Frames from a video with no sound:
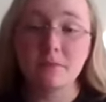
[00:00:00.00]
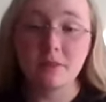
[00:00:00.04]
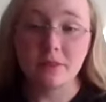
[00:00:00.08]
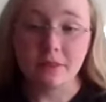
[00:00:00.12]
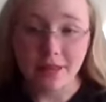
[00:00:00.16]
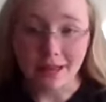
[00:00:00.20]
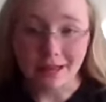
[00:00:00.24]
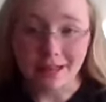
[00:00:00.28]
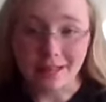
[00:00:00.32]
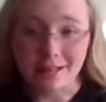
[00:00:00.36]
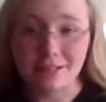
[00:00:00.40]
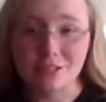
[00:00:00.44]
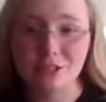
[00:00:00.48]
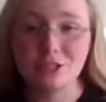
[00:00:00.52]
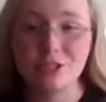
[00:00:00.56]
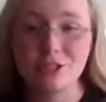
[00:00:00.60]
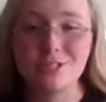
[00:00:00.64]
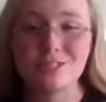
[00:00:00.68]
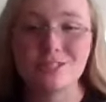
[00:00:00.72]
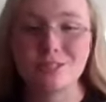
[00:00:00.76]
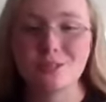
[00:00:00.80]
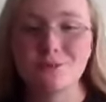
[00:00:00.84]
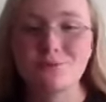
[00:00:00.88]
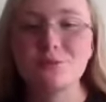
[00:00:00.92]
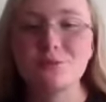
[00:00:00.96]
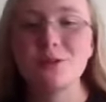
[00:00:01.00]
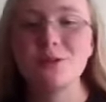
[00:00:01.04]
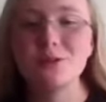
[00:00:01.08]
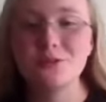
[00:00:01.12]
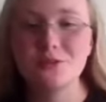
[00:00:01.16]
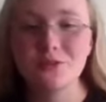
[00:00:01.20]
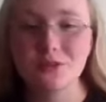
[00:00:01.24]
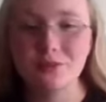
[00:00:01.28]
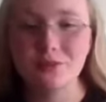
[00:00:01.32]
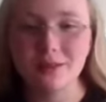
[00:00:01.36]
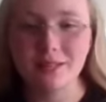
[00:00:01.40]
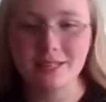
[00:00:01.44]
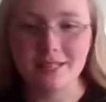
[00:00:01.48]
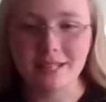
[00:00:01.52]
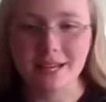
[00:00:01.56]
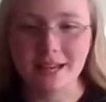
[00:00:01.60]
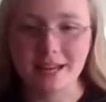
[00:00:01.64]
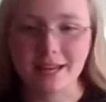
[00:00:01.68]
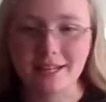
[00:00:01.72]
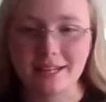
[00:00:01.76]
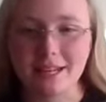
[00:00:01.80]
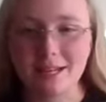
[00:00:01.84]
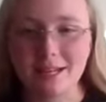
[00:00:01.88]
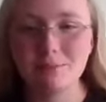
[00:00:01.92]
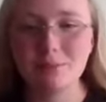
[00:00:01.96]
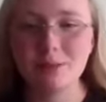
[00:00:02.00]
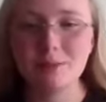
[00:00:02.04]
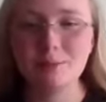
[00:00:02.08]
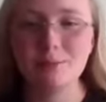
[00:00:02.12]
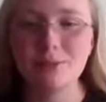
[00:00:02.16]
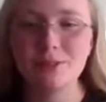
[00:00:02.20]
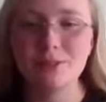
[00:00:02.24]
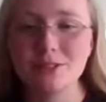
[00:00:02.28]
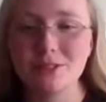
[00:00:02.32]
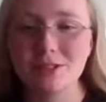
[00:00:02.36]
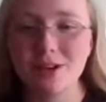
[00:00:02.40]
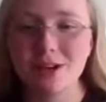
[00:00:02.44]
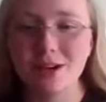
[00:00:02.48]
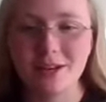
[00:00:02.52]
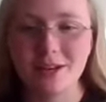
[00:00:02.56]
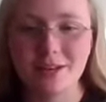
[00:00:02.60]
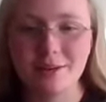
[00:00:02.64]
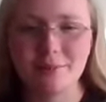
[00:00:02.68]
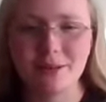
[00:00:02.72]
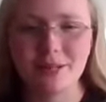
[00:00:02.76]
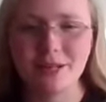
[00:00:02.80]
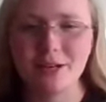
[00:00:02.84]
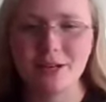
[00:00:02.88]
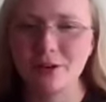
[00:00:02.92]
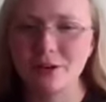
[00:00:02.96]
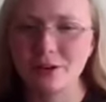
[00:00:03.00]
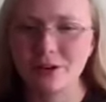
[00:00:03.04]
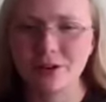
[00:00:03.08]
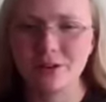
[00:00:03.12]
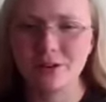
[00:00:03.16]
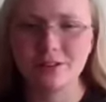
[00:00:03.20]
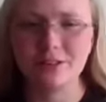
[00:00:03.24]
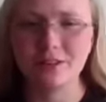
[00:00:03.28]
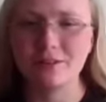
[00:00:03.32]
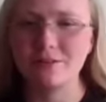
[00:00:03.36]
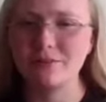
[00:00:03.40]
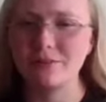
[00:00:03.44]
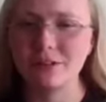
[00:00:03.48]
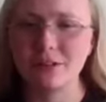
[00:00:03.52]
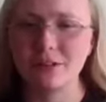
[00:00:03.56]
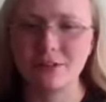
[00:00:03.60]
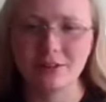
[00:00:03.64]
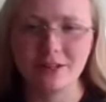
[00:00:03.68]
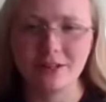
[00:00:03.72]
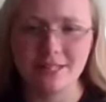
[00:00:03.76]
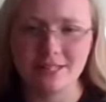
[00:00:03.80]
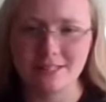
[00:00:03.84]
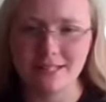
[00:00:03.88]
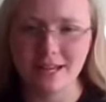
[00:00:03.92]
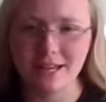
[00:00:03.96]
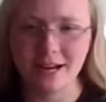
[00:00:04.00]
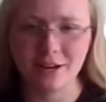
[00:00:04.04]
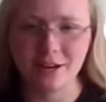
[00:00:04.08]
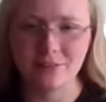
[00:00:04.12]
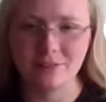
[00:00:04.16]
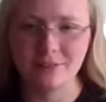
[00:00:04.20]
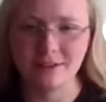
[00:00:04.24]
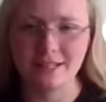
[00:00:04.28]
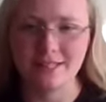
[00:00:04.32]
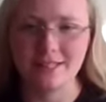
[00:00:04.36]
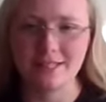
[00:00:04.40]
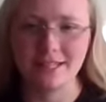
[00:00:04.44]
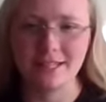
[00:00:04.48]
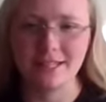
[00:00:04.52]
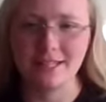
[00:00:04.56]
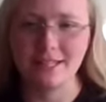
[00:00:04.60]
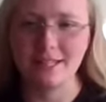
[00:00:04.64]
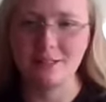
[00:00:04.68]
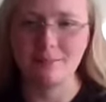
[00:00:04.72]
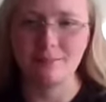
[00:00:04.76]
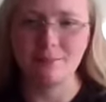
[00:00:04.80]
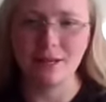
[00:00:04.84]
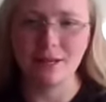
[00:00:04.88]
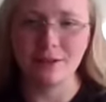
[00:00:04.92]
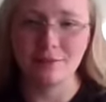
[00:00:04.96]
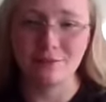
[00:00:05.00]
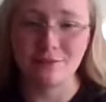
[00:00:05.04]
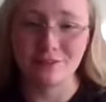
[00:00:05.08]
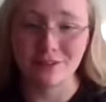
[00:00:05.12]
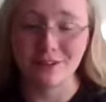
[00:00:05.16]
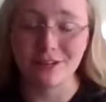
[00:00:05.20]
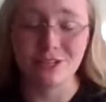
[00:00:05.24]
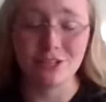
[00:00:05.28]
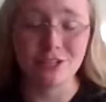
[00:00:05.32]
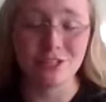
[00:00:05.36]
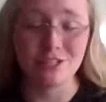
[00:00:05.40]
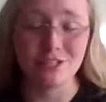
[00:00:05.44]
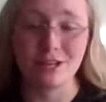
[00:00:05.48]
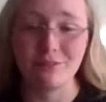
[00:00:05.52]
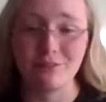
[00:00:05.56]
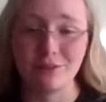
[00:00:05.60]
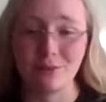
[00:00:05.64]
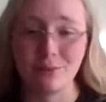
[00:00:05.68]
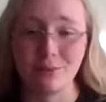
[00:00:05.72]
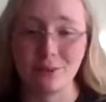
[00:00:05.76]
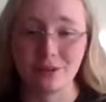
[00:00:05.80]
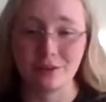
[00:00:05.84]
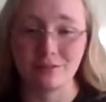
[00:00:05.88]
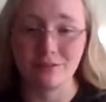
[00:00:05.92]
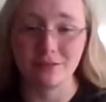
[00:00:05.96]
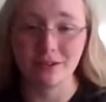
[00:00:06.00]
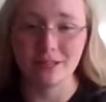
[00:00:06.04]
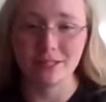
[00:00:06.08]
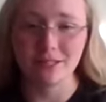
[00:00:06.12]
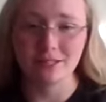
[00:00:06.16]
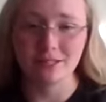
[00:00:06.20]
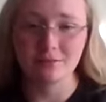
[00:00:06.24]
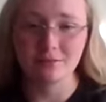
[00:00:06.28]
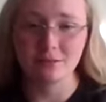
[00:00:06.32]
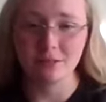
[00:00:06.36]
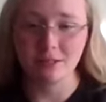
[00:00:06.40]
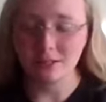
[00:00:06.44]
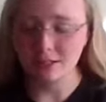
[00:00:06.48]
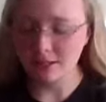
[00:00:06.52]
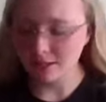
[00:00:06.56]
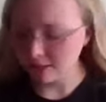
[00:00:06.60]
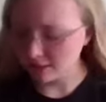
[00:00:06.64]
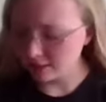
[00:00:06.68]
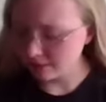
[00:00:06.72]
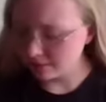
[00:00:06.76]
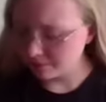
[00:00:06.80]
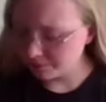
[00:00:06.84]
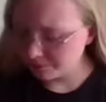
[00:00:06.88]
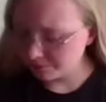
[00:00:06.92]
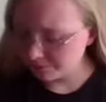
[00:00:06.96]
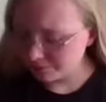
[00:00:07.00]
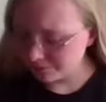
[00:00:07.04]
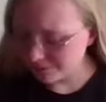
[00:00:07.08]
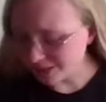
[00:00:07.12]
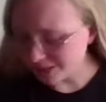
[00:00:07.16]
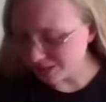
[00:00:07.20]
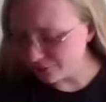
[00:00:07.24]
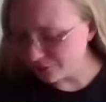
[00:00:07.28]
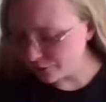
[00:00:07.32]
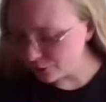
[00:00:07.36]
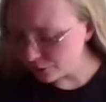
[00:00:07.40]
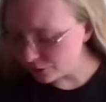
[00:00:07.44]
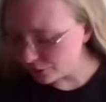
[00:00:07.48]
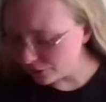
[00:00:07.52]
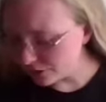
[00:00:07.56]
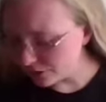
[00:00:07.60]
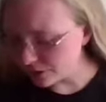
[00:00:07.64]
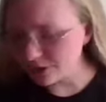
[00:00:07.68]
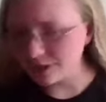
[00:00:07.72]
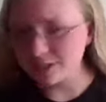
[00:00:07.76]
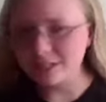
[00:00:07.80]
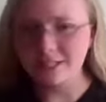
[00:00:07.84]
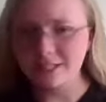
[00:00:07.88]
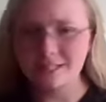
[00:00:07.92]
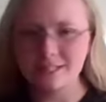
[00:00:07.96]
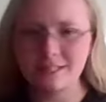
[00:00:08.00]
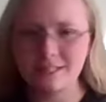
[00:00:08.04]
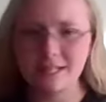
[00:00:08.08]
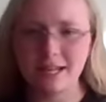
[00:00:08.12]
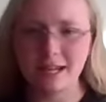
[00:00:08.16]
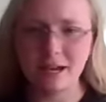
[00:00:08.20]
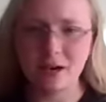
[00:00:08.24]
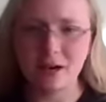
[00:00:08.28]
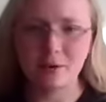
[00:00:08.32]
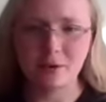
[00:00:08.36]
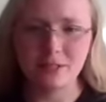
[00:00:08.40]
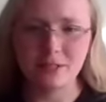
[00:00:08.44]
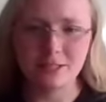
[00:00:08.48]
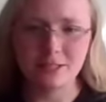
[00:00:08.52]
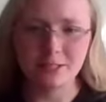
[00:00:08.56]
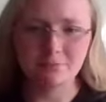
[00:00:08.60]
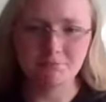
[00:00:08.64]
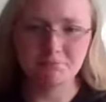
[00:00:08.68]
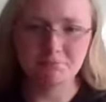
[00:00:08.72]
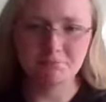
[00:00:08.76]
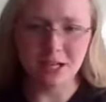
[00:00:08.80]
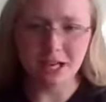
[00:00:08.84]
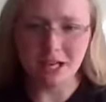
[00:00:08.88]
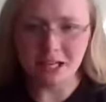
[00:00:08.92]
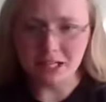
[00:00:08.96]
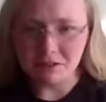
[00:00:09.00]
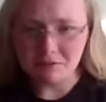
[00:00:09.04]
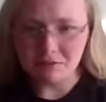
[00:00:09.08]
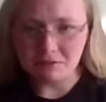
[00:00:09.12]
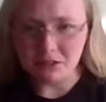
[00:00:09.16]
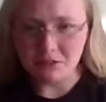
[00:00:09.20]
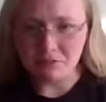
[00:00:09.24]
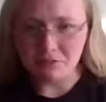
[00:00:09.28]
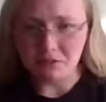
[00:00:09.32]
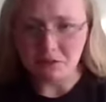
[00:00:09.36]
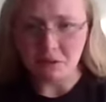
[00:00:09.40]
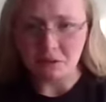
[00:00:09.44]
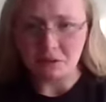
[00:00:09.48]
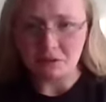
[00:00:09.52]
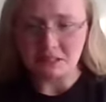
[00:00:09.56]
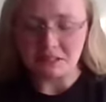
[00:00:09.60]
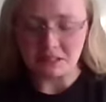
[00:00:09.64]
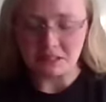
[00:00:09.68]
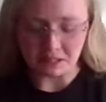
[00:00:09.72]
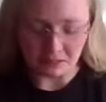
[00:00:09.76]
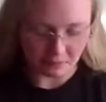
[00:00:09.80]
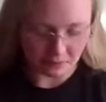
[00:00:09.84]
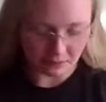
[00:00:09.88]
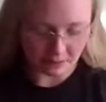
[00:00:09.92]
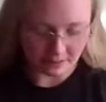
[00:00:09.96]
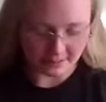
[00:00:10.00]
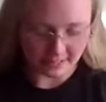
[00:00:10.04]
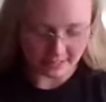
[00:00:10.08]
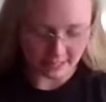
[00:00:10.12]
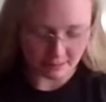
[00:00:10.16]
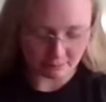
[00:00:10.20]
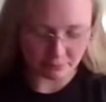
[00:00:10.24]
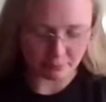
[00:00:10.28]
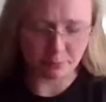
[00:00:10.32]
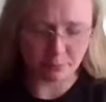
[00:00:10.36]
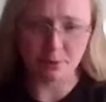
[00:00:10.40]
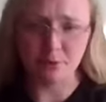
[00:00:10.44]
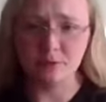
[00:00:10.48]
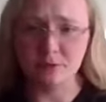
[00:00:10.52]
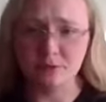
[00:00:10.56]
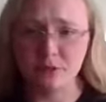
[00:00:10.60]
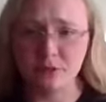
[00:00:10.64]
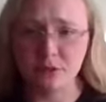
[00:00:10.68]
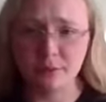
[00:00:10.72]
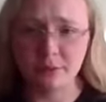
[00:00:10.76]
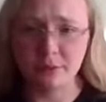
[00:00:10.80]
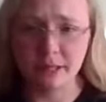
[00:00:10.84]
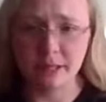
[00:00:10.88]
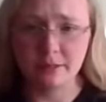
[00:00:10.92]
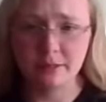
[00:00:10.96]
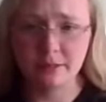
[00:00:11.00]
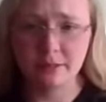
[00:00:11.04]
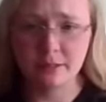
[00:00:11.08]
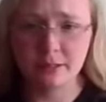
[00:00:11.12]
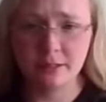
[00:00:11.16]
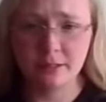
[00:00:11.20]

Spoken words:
Then Jesus rose from the dead and people saw him and heard of the great sacrifice that he had made for each and every one of us. If you look at our yeast now, it's kind of difficult to see what it's capable of doing.